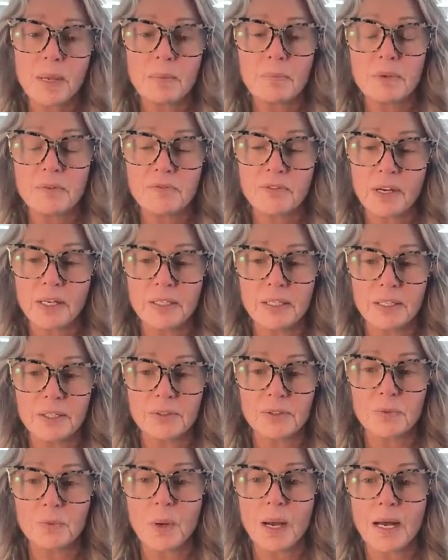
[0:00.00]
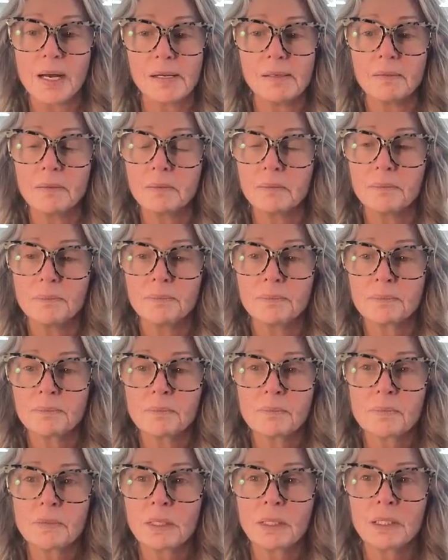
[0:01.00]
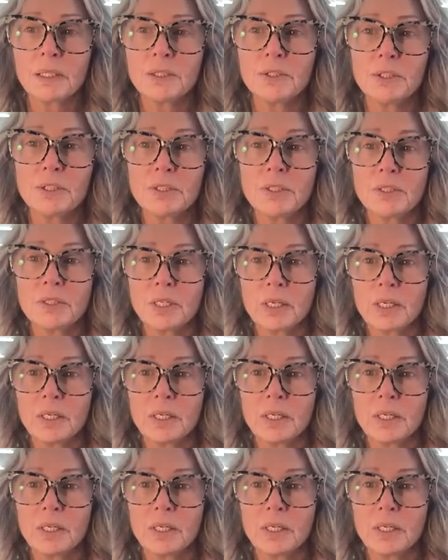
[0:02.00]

be finding as well. You just,